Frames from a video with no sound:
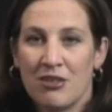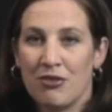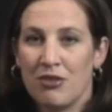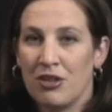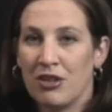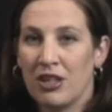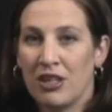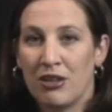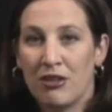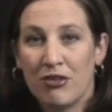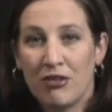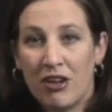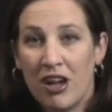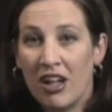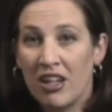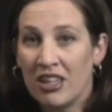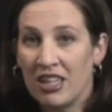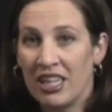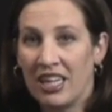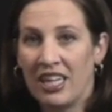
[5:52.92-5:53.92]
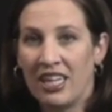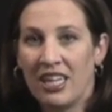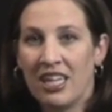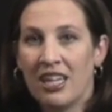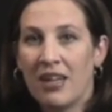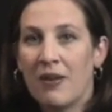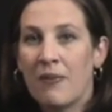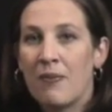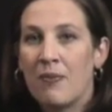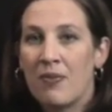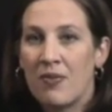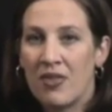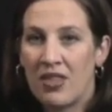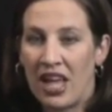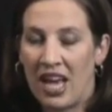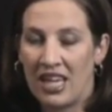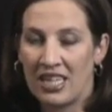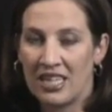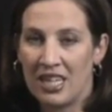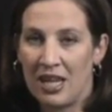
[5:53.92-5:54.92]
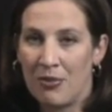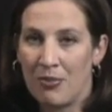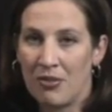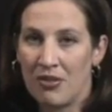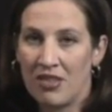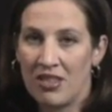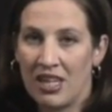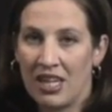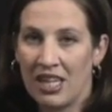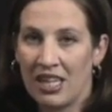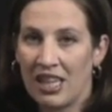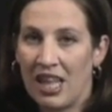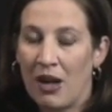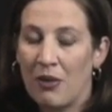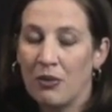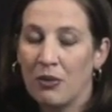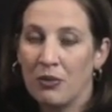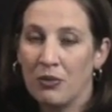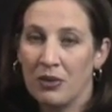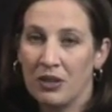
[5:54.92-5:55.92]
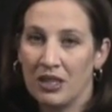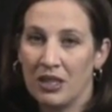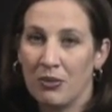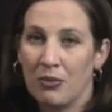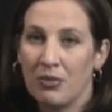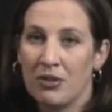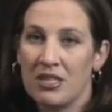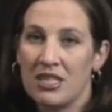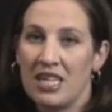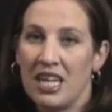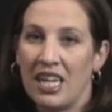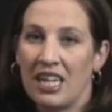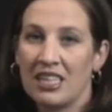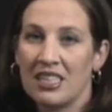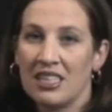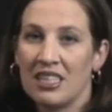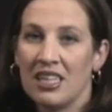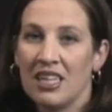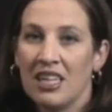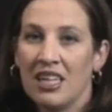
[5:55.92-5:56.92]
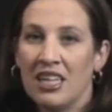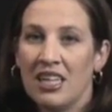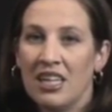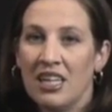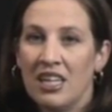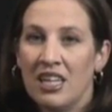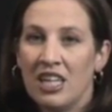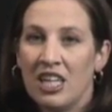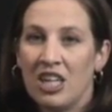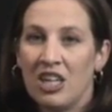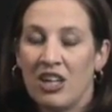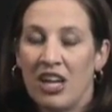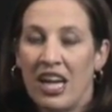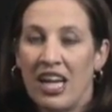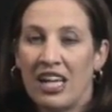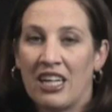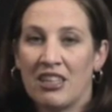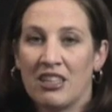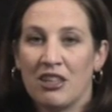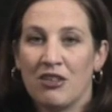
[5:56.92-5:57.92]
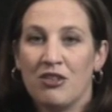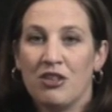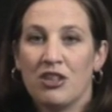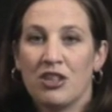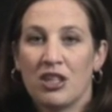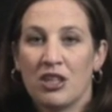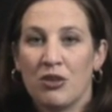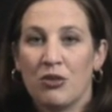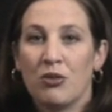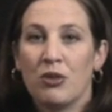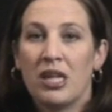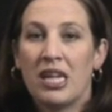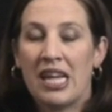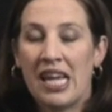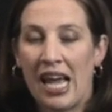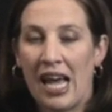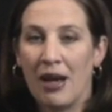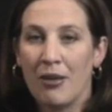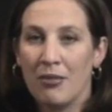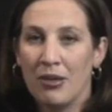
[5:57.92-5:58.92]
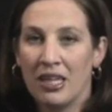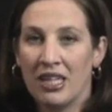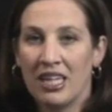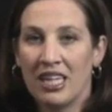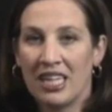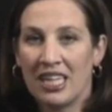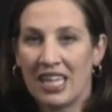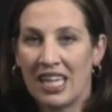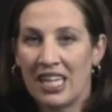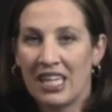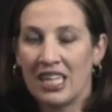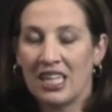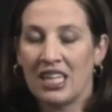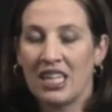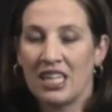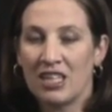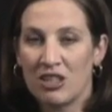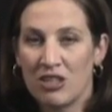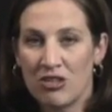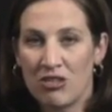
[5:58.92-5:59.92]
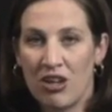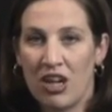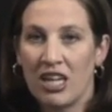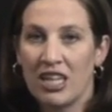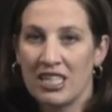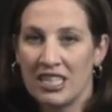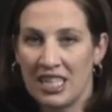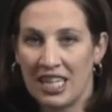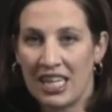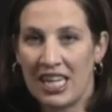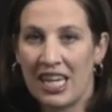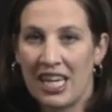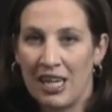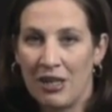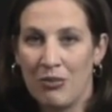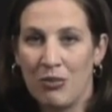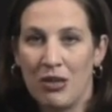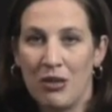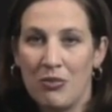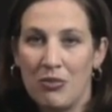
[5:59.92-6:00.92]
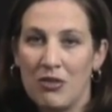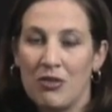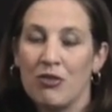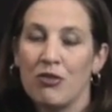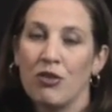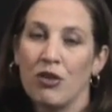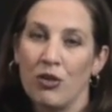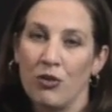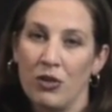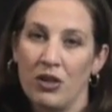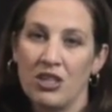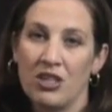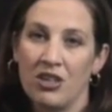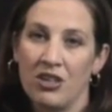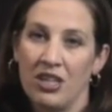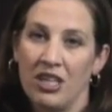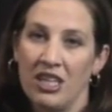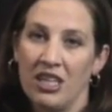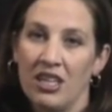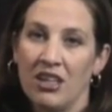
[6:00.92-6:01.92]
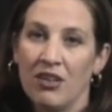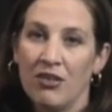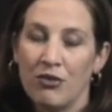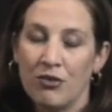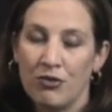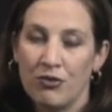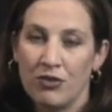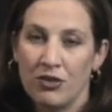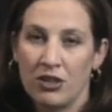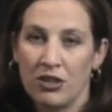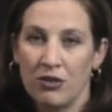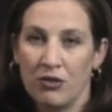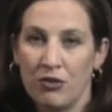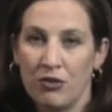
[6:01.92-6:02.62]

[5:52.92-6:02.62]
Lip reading: if you had fallen, that type of thing. That will really protect your ankle if you can rehab it and get it as strong as it can be before returning to